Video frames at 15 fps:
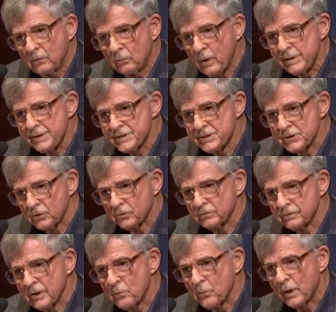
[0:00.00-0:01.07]
What's
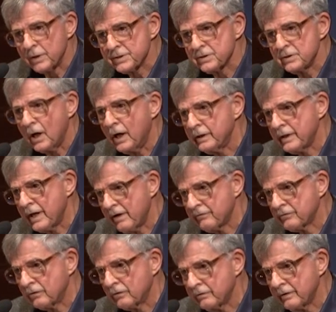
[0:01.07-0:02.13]
certain and what's not
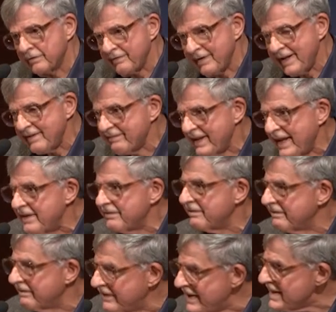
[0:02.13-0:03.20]
after? If
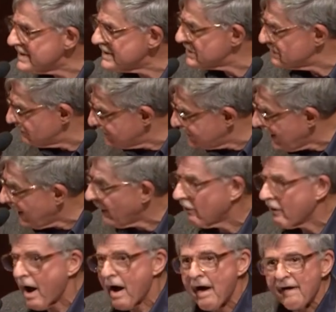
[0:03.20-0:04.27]
this
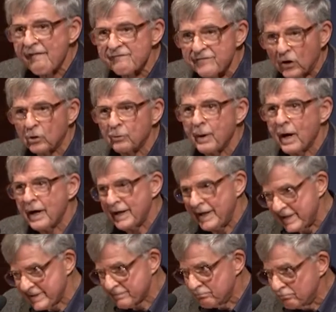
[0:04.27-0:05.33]
terra firma
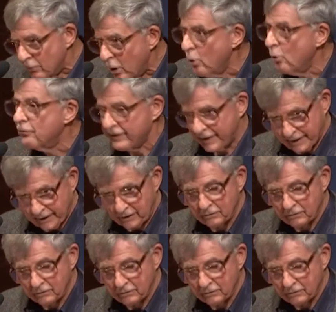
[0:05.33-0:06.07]
is moving,